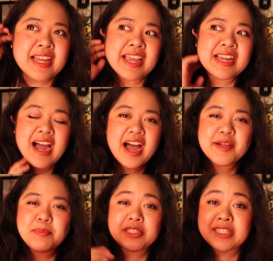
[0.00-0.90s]
a
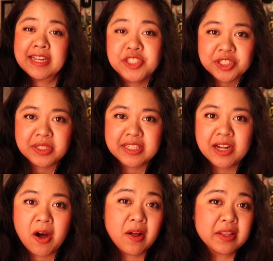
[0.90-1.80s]
guy potentially
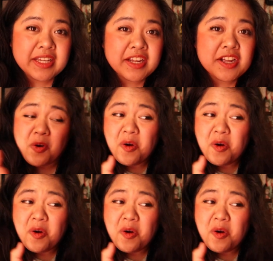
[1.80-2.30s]
calling